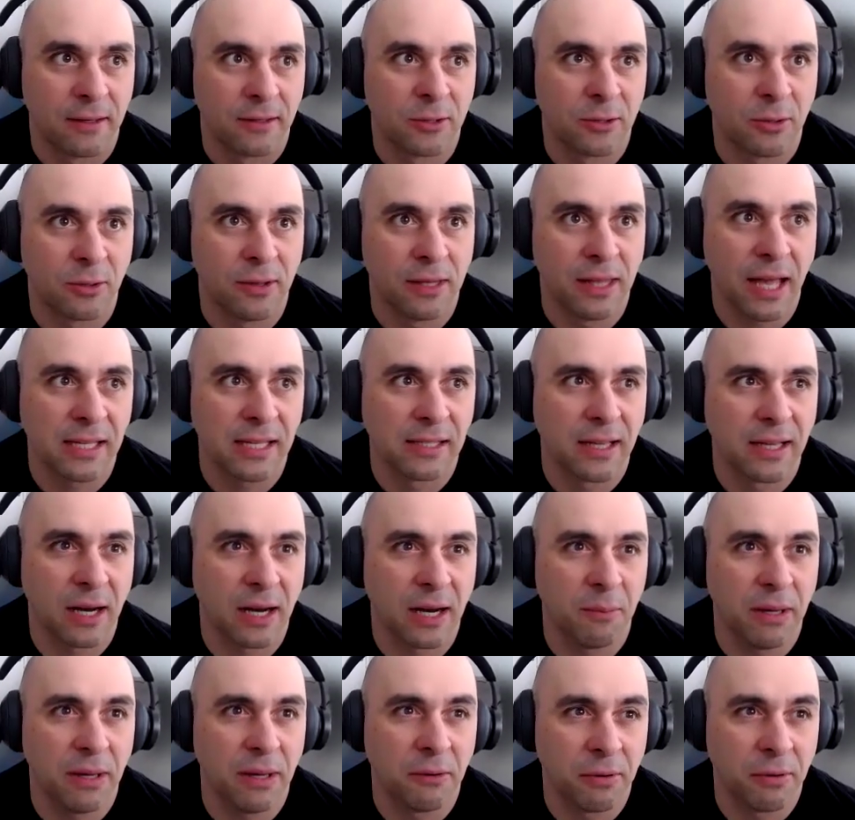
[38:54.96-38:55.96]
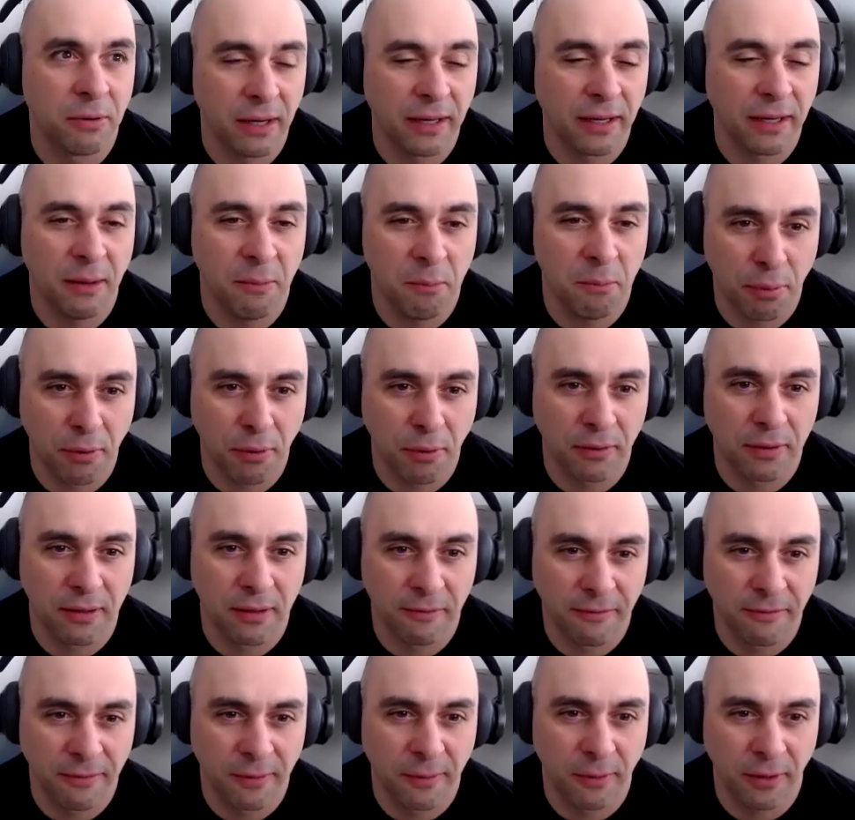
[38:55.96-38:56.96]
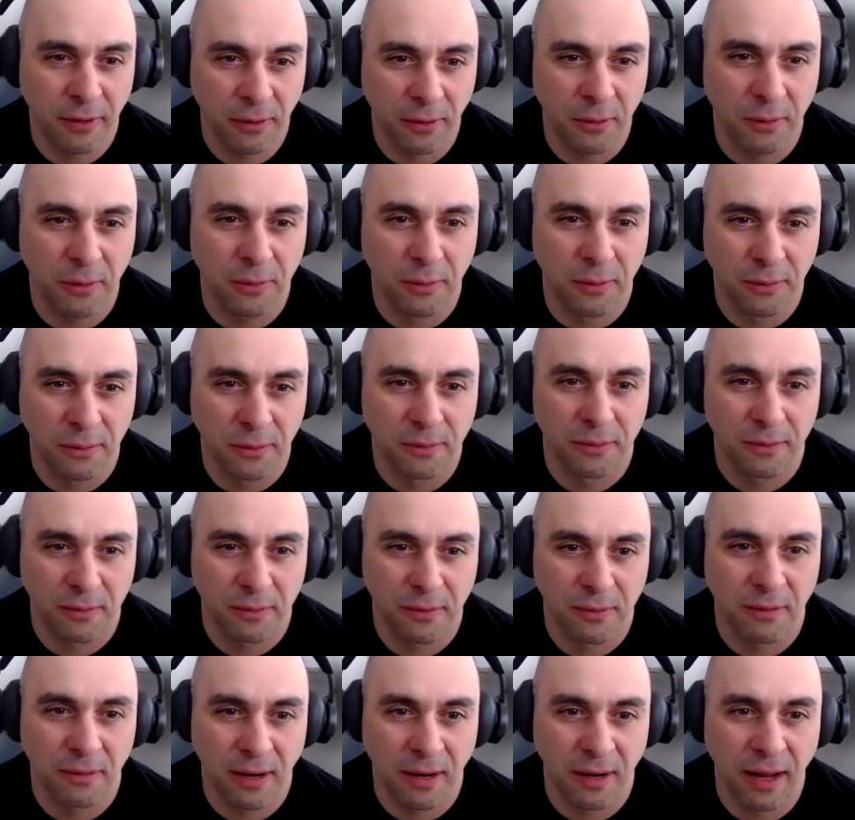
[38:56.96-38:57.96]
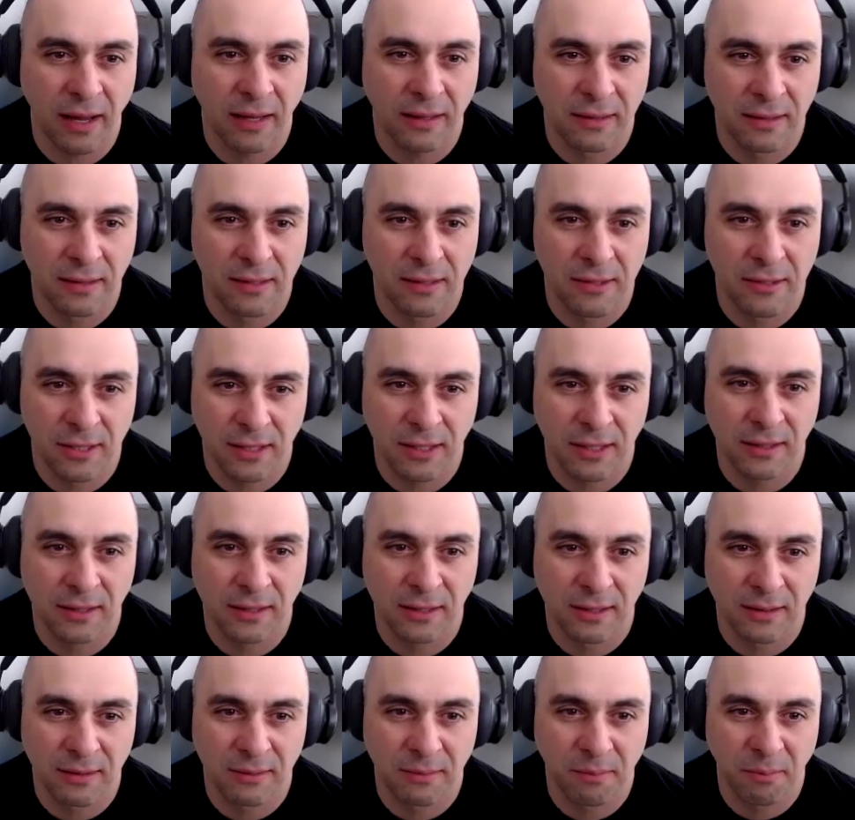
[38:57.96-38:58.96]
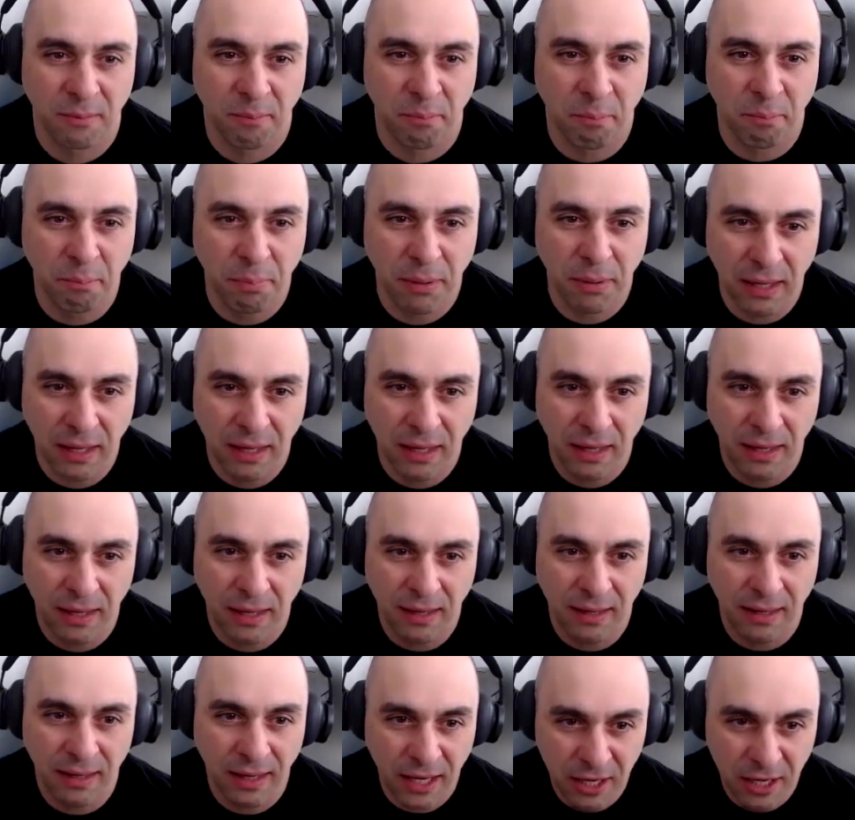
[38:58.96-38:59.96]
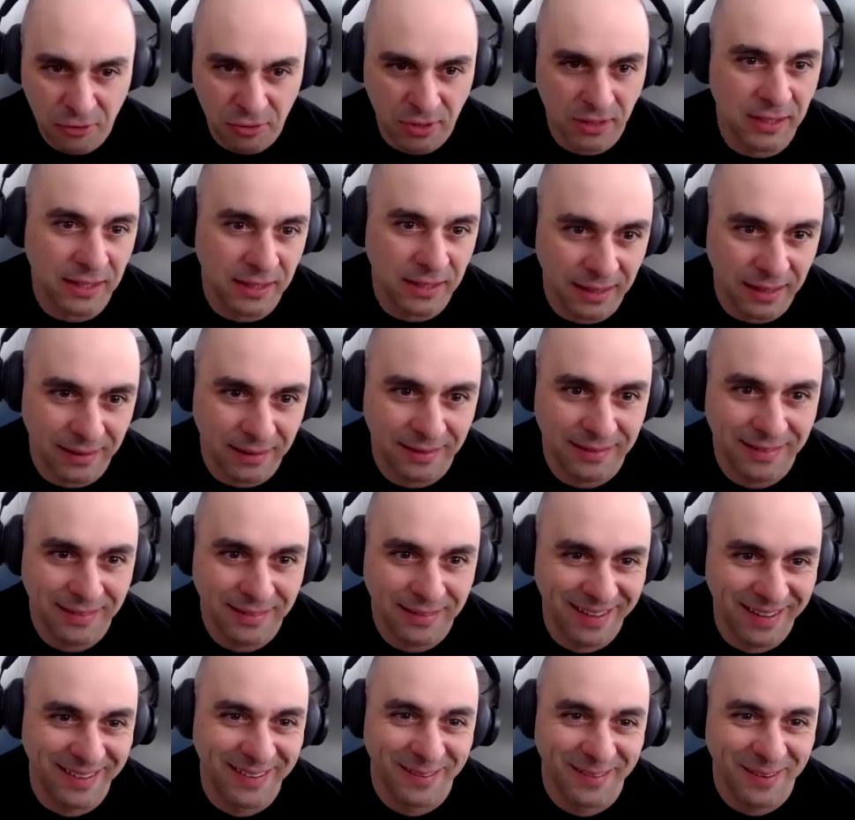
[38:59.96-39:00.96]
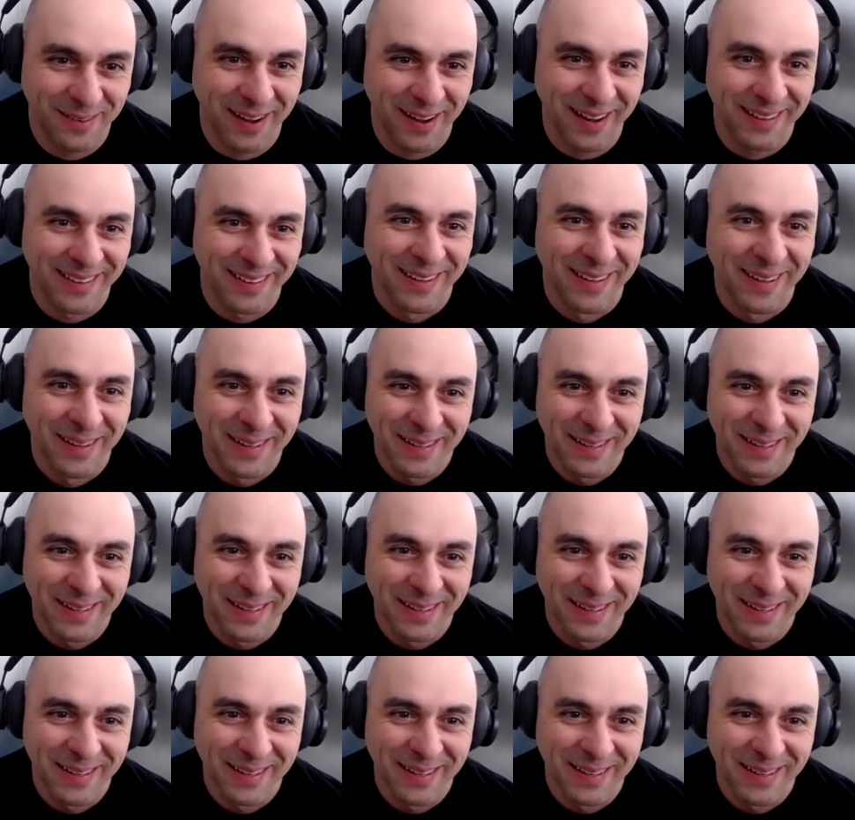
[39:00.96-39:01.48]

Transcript: So that's going to be critically important for you, right? To just be interested, right?